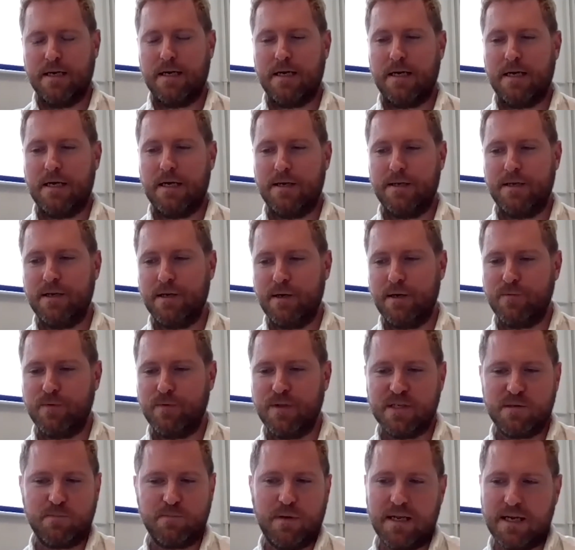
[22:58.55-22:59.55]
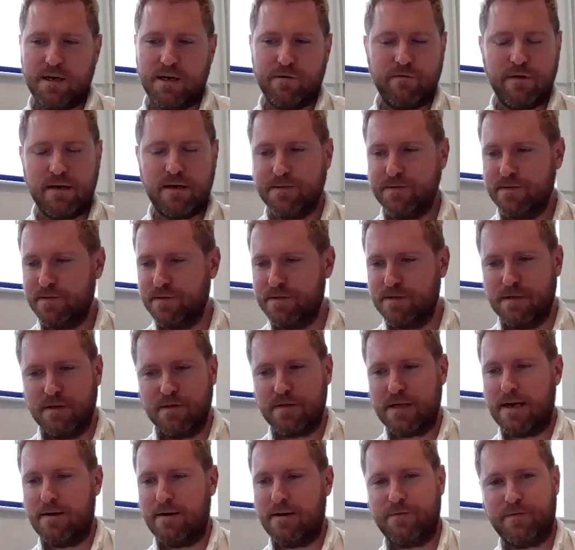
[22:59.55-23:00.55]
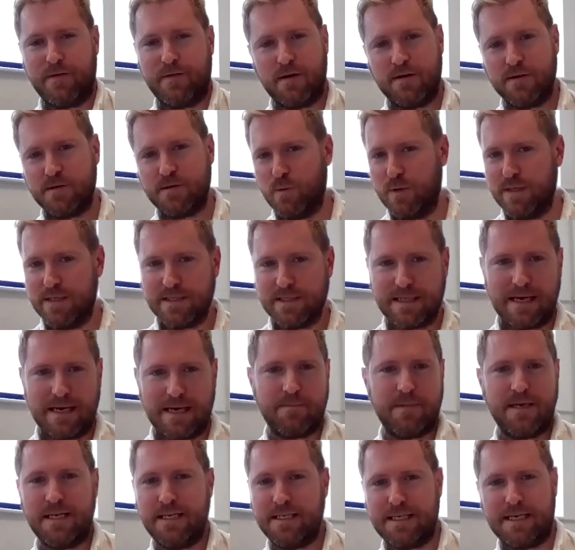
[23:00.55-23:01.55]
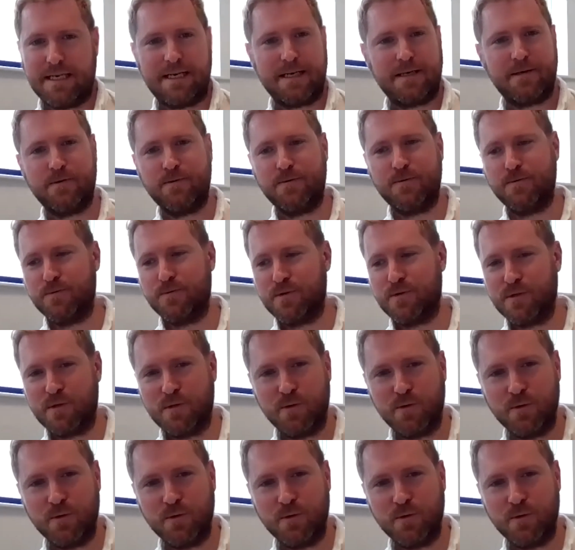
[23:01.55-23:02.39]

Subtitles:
this player runs that fast, wins that many tackles,